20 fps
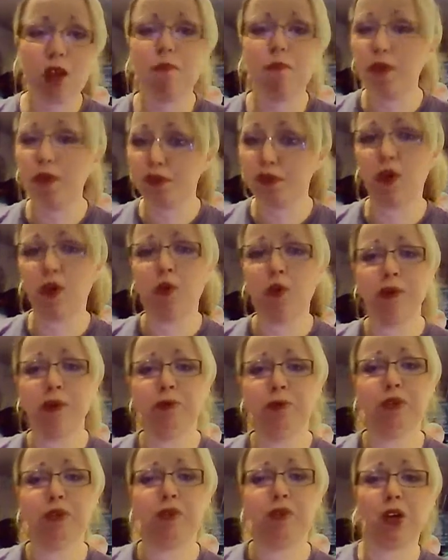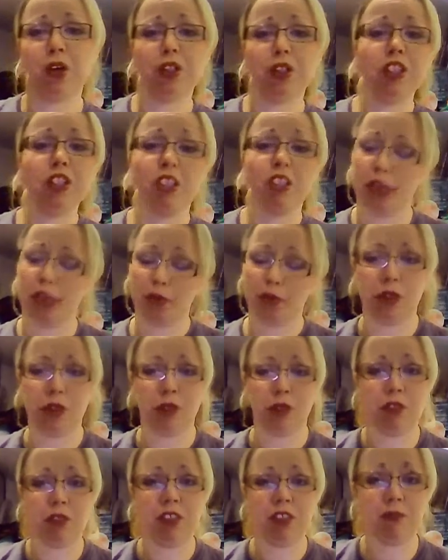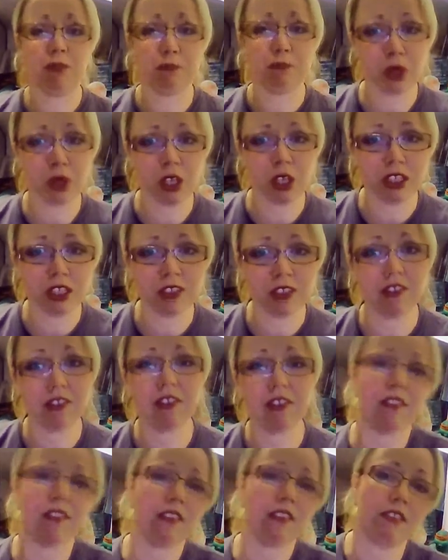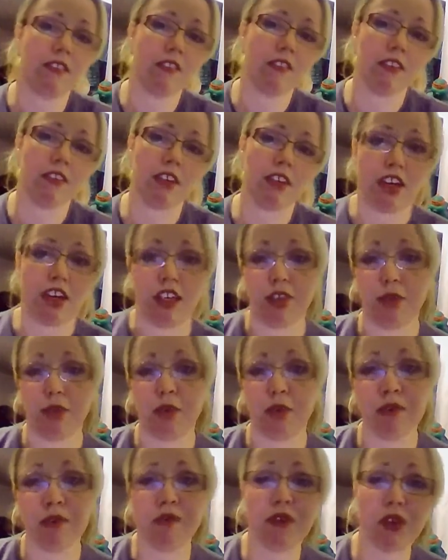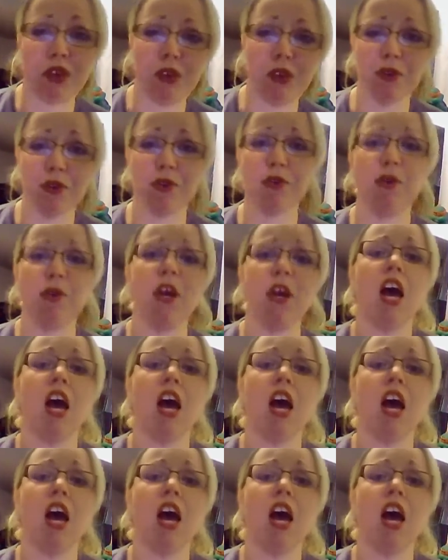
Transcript: Before we move on, there will be spoilers. This is kind of a review.